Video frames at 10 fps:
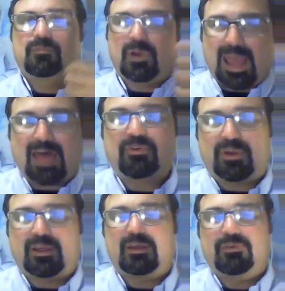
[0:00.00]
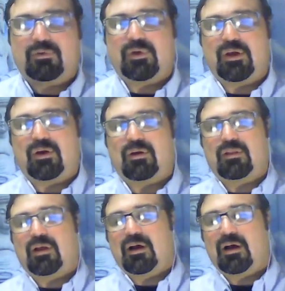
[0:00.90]
gathering, if you will,
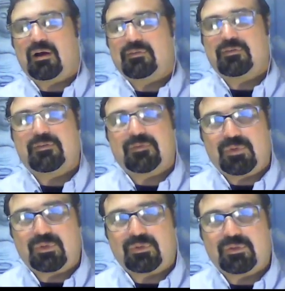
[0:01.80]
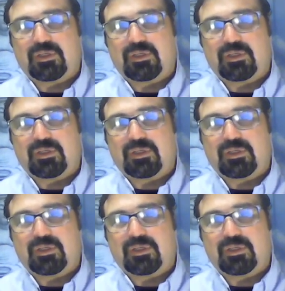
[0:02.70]
of food.